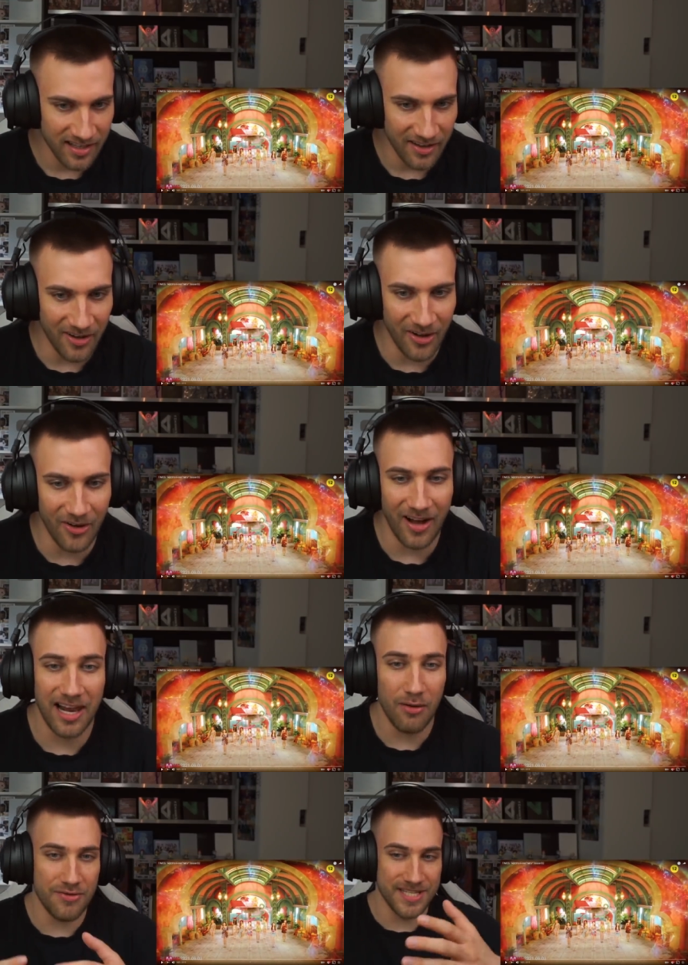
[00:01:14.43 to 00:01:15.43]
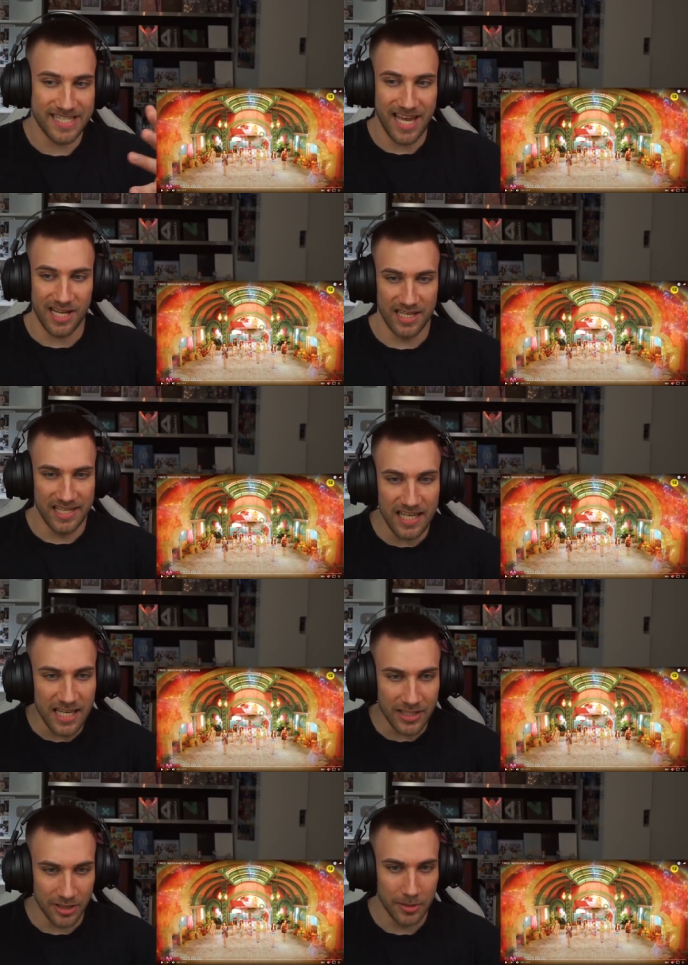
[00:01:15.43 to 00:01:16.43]
Oh, I love the setting
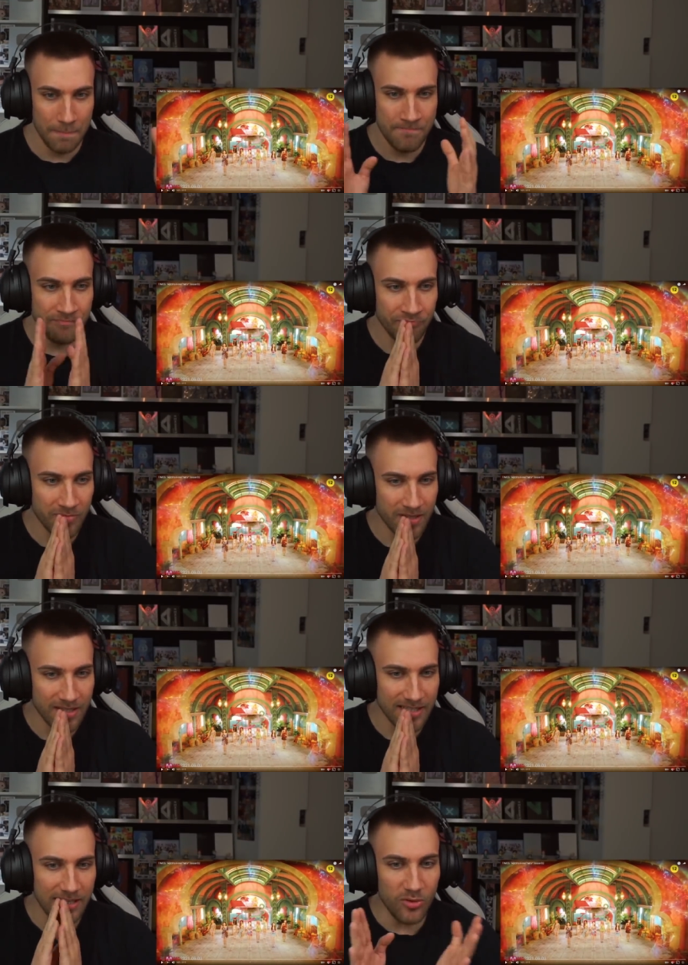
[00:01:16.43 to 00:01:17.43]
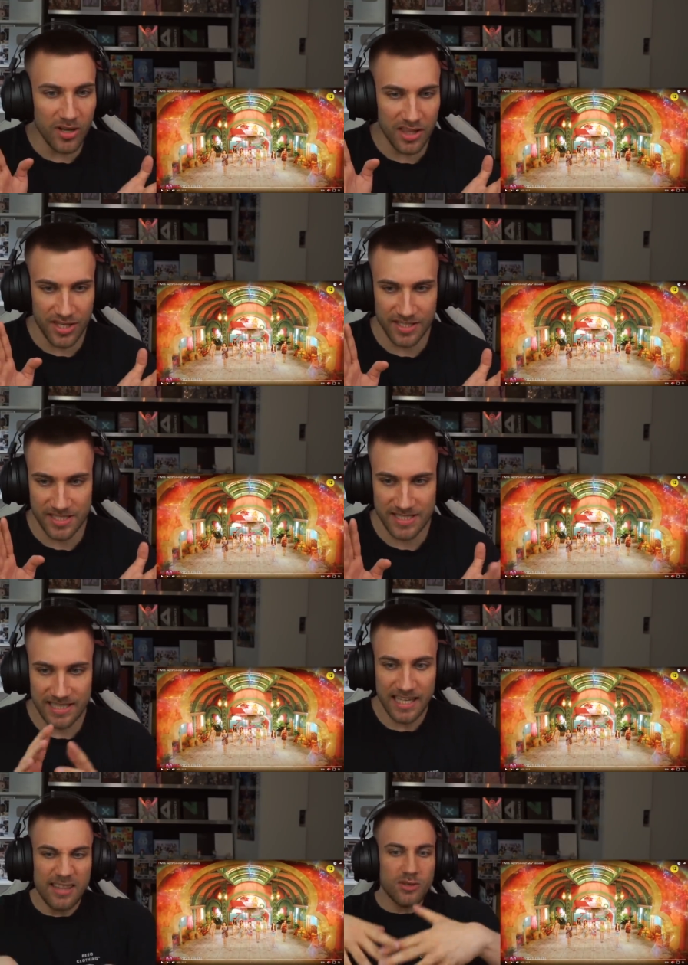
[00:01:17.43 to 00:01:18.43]
here. Look at this.
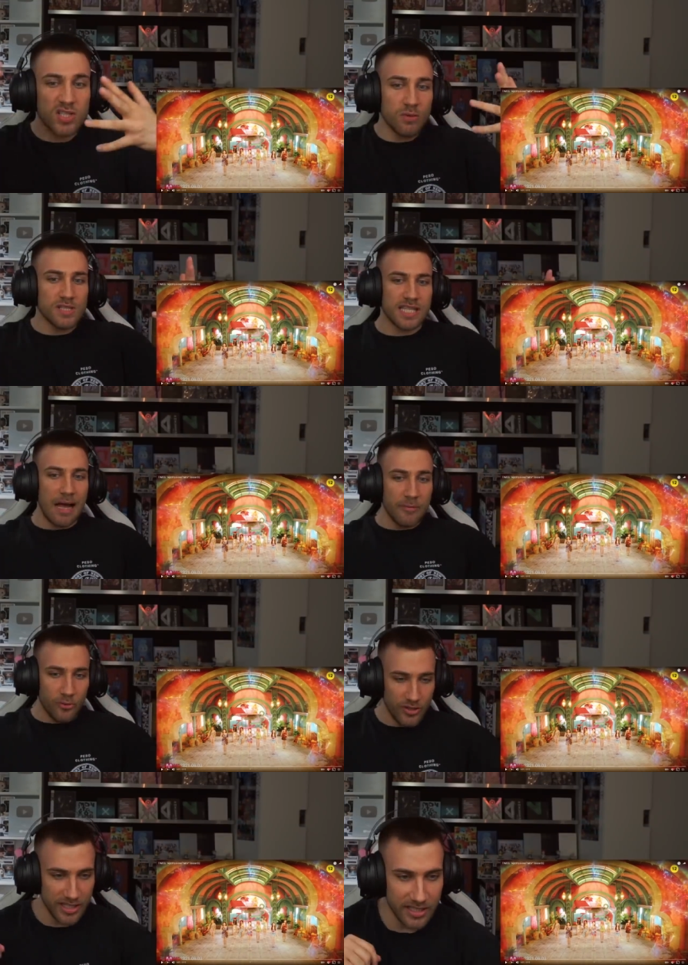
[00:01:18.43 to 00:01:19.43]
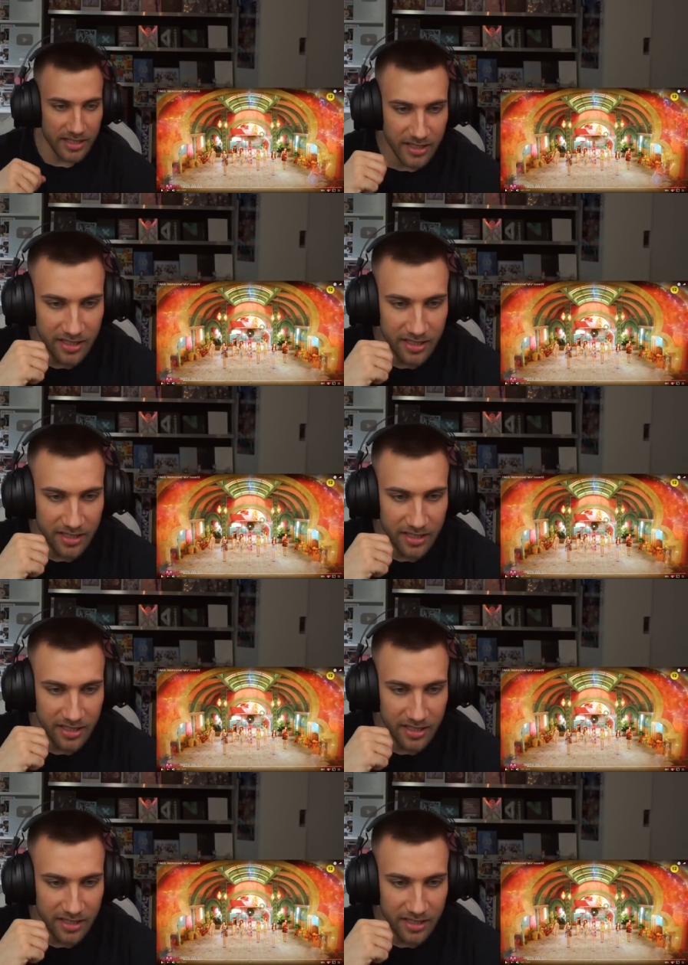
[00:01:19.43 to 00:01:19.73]
It looks so summery.